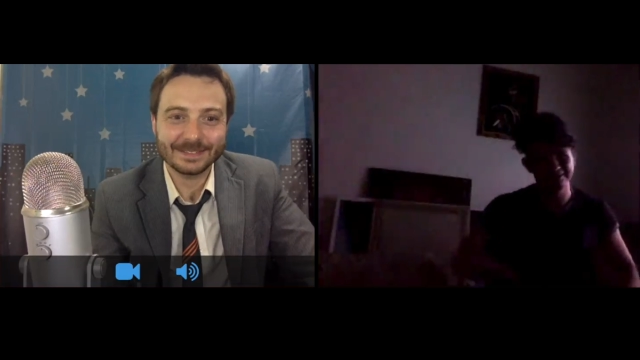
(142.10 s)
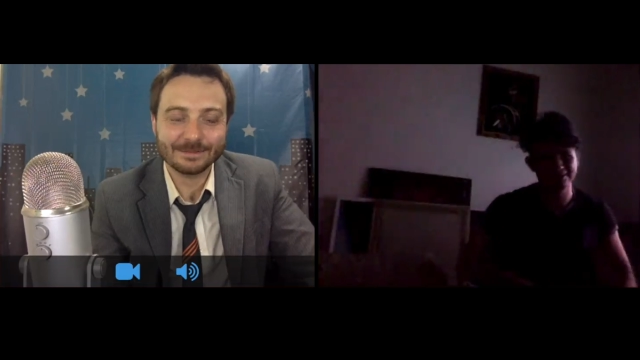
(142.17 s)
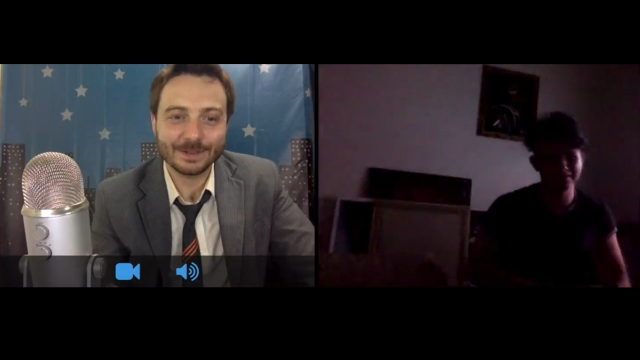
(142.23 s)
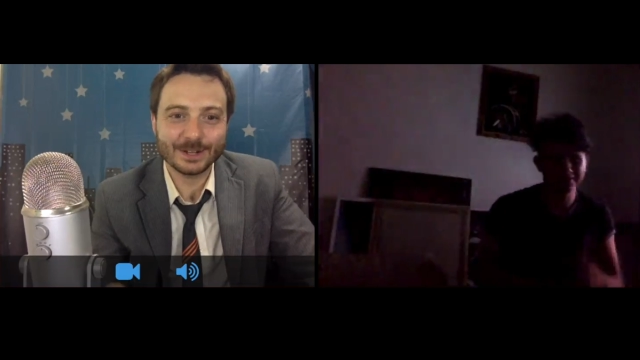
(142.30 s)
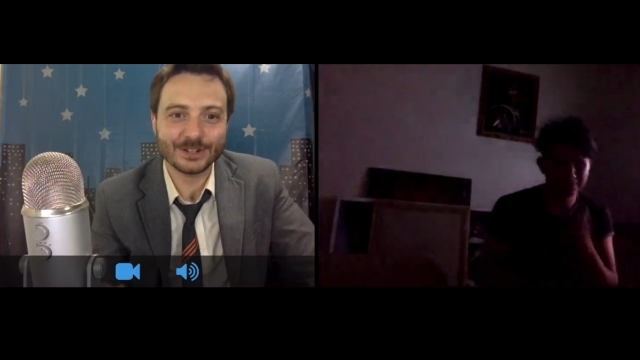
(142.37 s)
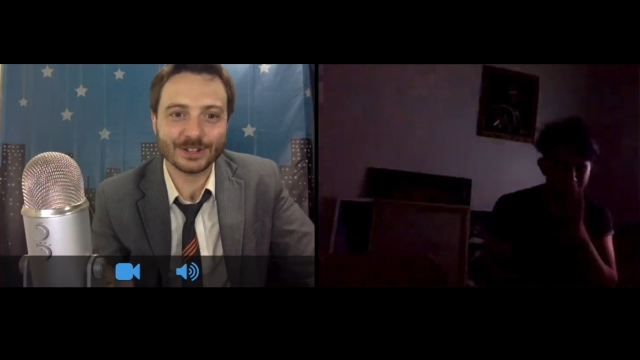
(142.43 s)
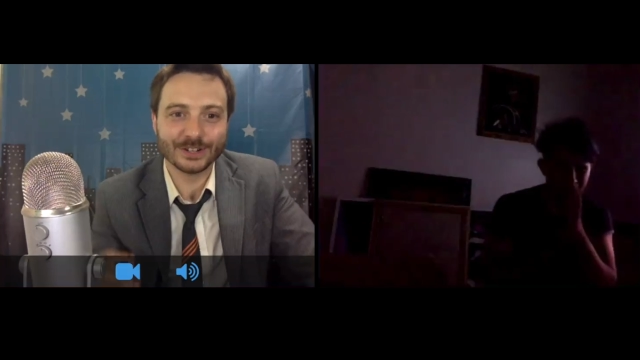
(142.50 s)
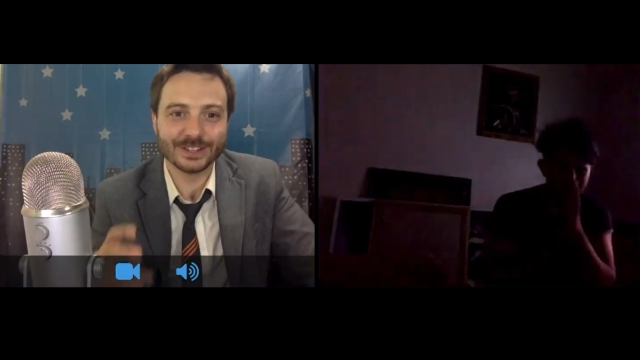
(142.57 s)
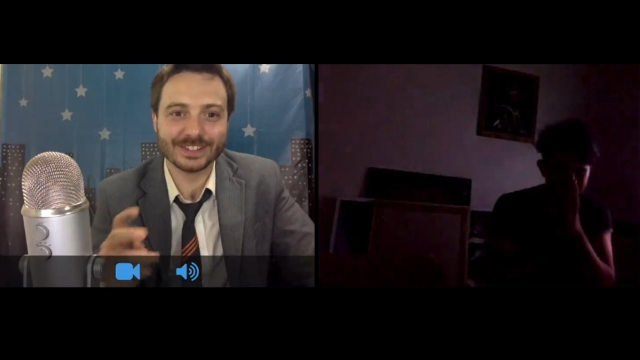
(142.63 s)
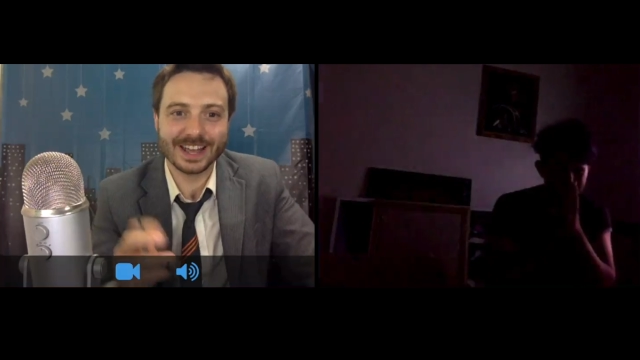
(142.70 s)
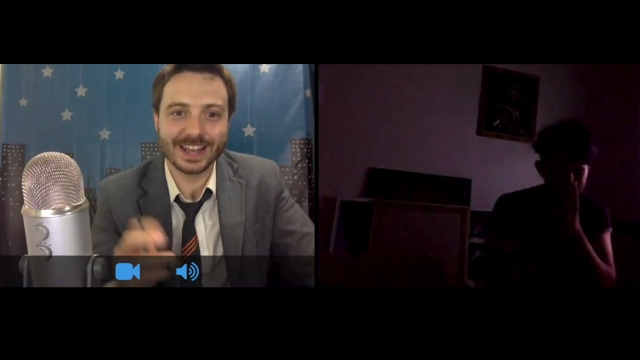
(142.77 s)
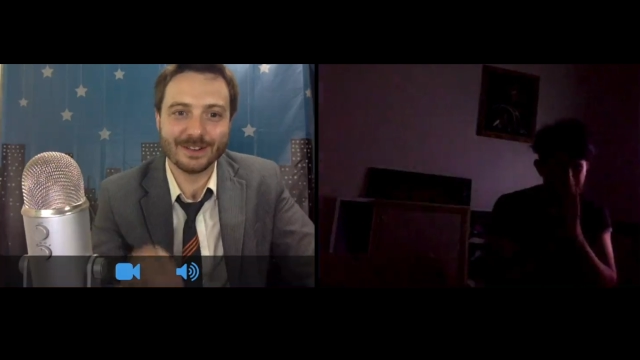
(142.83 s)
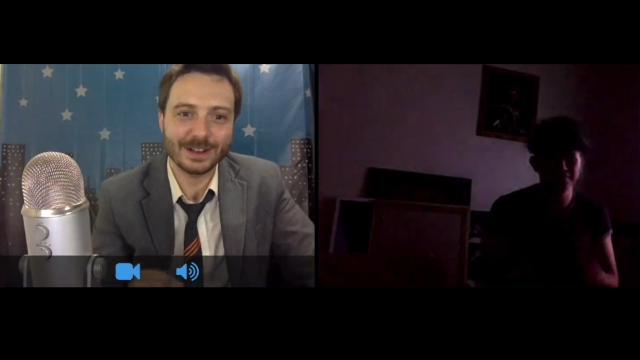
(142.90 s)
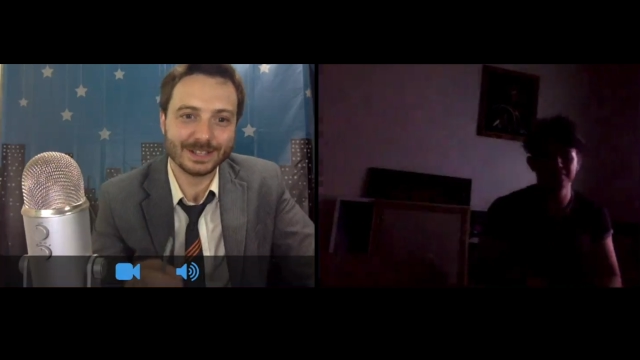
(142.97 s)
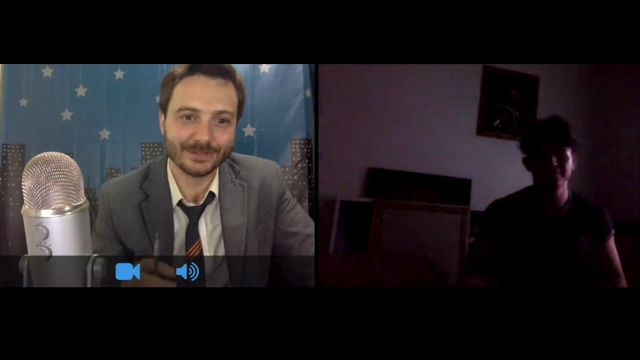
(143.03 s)
Pretty sure this
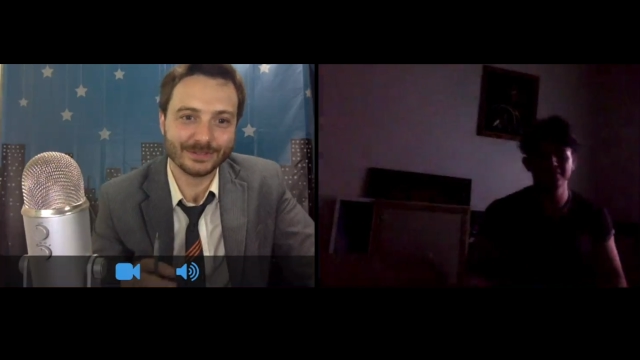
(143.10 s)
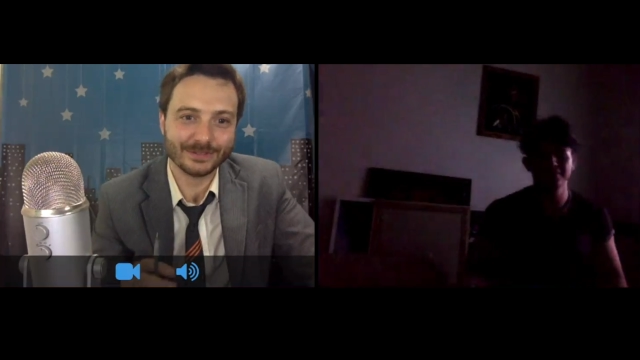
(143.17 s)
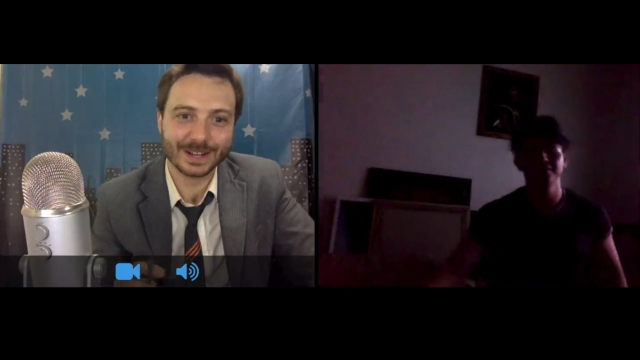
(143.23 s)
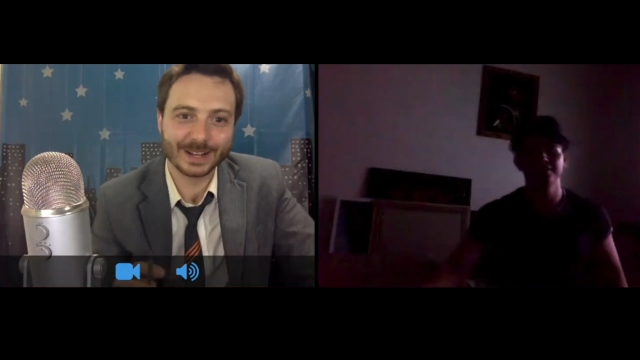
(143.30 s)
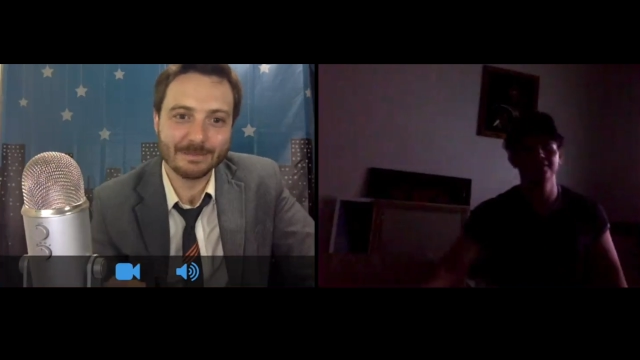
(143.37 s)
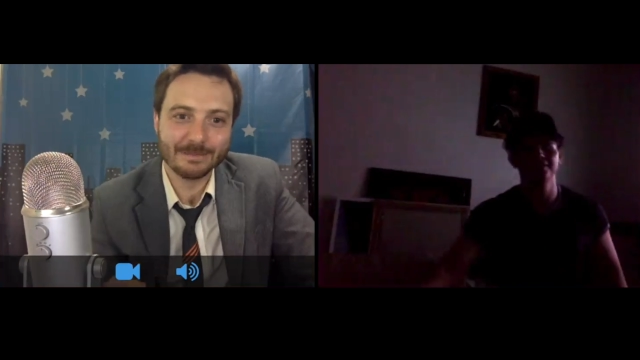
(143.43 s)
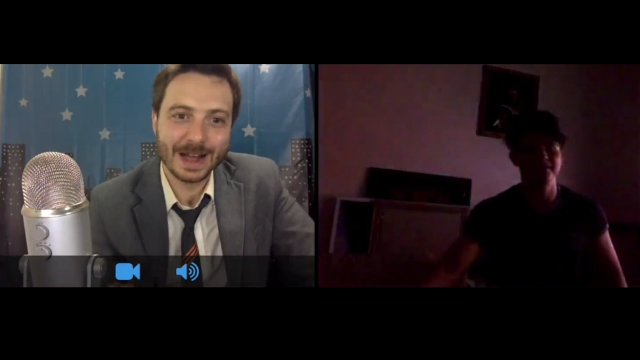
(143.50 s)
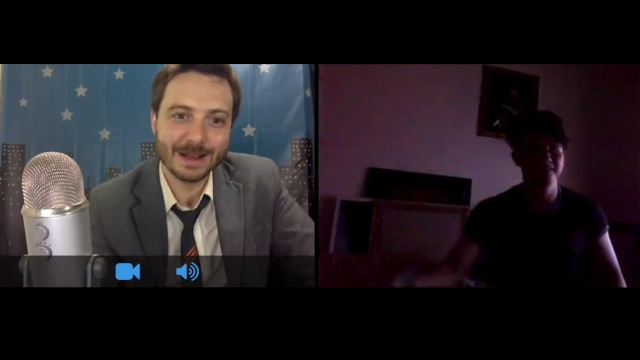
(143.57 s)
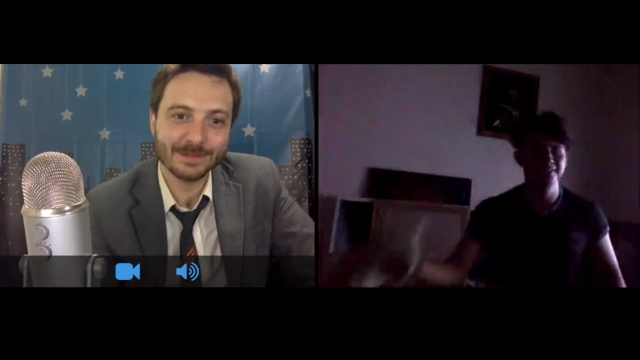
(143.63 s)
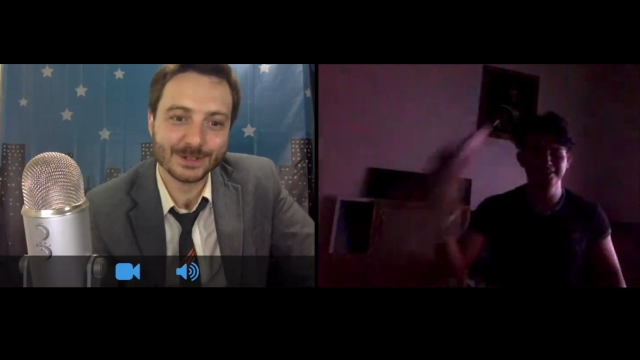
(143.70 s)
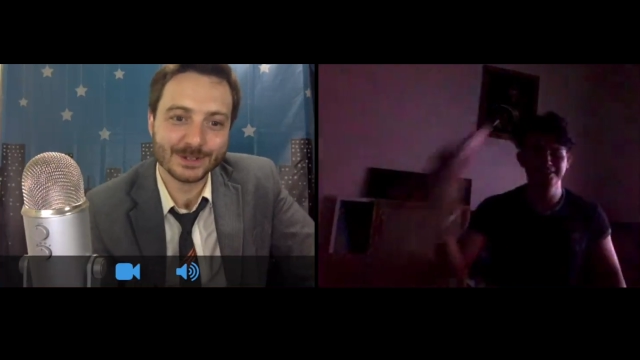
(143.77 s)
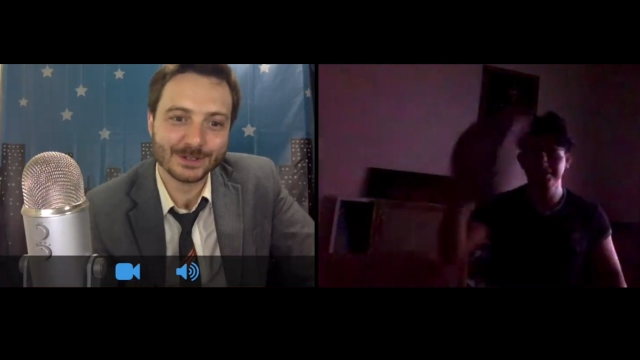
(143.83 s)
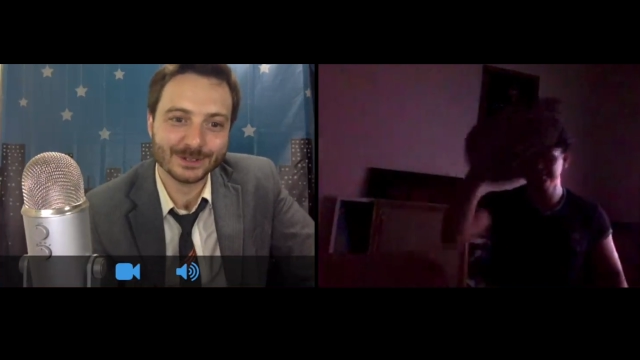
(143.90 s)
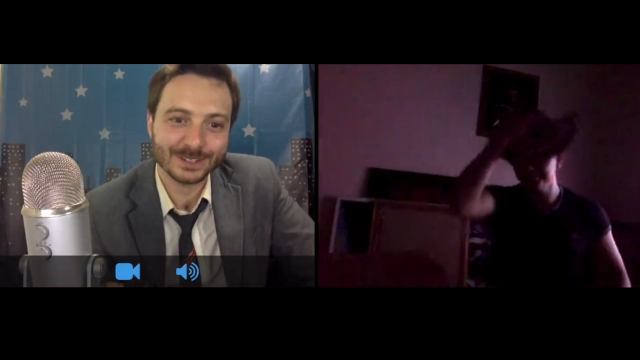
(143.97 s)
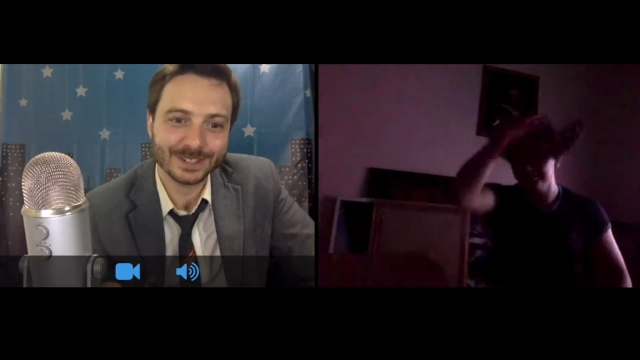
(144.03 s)
guy went to fucking mime
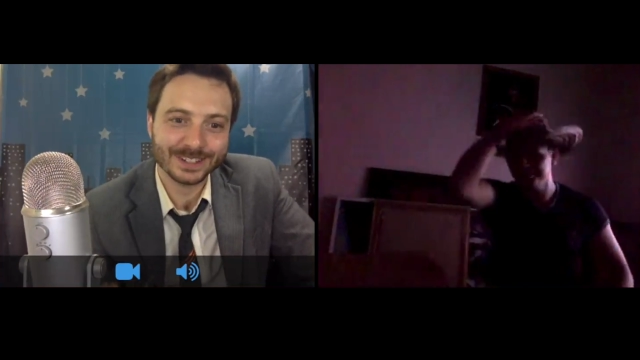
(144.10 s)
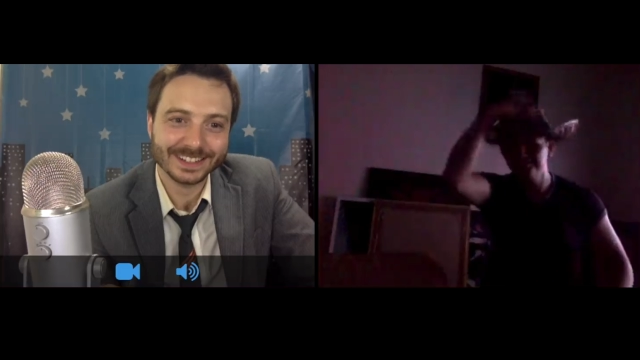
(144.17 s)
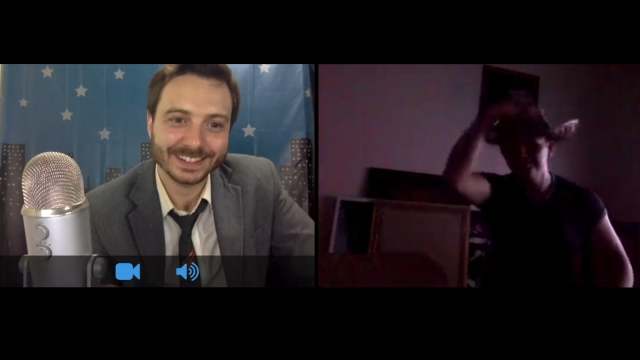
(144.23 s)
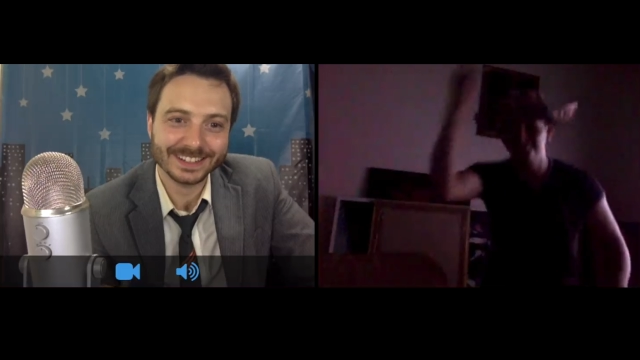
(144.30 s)
school.